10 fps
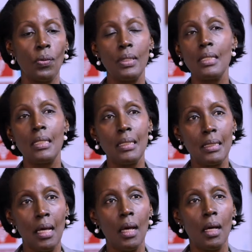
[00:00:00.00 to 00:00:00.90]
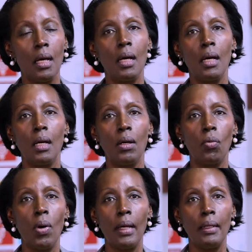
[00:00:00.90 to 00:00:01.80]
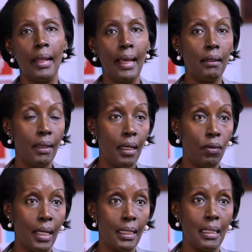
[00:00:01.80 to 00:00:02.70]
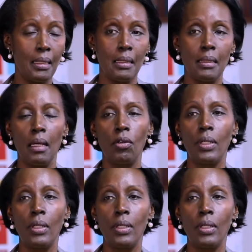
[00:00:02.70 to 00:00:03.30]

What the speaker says: this is another area that is